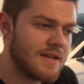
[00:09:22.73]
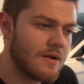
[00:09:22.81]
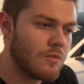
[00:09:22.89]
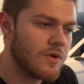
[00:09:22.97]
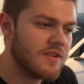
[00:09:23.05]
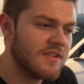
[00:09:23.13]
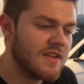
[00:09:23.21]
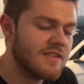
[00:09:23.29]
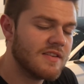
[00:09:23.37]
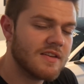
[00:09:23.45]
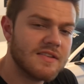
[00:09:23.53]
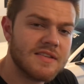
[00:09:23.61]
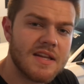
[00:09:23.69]
I want to say
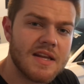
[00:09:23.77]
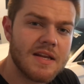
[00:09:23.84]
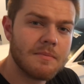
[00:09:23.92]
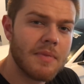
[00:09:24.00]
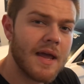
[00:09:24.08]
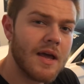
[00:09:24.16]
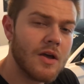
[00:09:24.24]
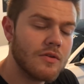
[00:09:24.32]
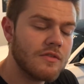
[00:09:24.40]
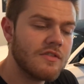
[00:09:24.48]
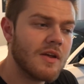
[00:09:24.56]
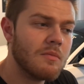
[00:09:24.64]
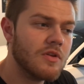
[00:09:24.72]
16
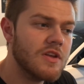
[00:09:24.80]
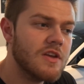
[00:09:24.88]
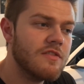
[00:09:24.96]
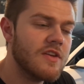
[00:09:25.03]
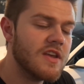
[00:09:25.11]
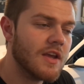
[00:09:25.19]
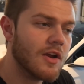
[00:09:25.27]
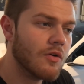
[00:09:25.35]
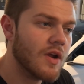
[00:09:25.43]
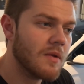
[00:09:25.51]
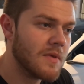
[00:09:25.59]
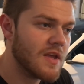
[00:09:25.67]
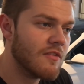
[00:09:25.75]
pounds, I believe. He can
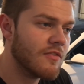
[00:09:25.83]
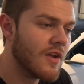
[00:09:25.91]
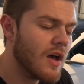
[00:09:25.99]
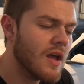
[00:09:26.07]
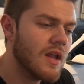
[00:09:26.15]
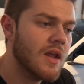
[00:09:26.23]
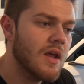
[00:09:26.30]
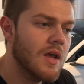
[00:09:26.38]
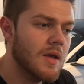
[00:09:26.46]
correct me if not.